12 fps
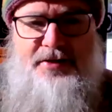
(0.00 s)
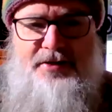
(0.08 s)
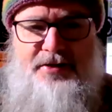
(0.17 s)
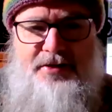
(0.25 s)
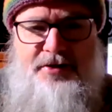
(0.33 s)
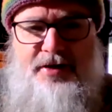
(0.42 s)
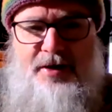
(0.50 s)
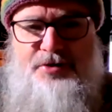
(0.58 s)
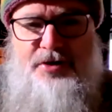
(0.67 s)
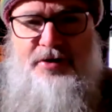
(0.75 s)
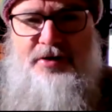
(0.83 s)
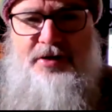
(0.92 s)
You're
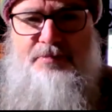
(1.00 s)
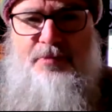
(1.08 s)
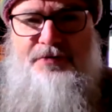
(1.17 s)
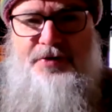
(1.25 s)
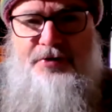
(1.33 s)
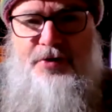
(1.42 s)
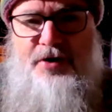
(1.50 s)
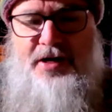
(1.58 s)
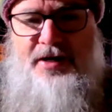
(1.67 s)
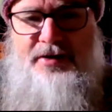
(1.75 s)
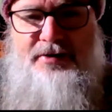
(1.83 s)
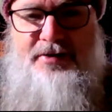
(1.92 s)
absolutely off your rocker.
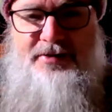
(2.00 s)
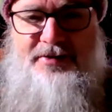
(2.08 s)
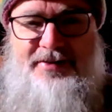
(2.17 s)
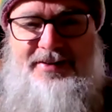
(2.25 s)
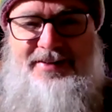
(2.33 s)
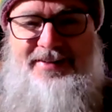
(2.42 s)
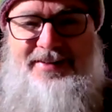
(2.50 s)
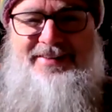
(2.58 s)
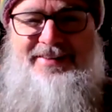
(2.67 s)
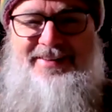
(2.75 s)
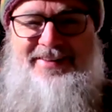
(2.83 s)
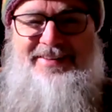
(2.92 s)

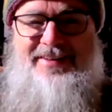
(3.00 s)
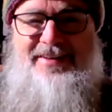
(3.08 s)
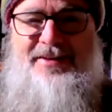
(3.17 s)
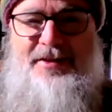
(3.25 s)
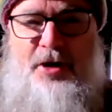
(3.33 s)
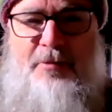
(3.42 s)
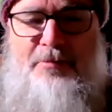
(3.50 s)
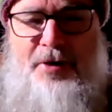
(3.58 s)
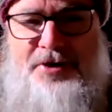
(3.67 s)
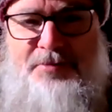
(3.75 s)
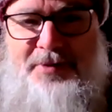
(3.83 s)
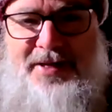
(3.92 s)
Go and
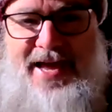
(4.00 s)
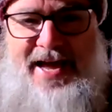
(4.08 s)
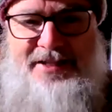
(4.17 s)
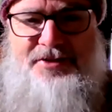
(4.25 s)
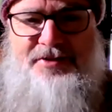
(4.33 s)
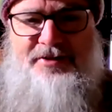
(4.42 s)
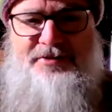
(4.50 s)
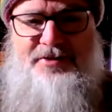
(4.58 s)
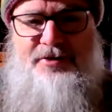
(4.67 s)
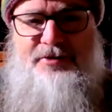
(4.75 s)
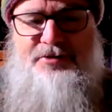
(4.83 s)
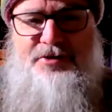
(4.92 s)
buy some cats. I
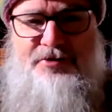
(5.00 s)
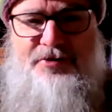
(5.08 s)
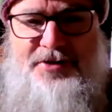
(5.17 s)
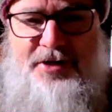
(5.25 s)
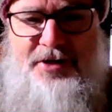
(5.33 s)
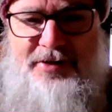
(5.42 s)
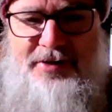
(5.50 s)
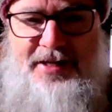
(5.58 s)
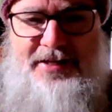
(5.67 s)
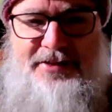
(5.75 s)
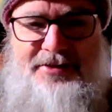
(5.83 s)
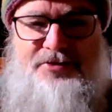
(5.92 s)
told you. Crazy old
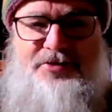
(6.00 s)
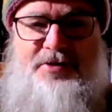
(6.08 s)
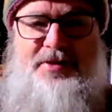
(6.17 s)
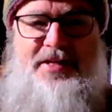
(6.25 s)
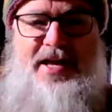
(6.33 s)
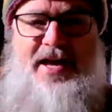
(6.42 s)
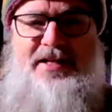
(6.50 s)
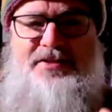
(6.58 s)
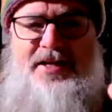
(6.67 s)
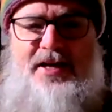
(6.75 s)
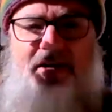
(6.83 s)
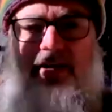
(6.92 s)
lady in the street with cats.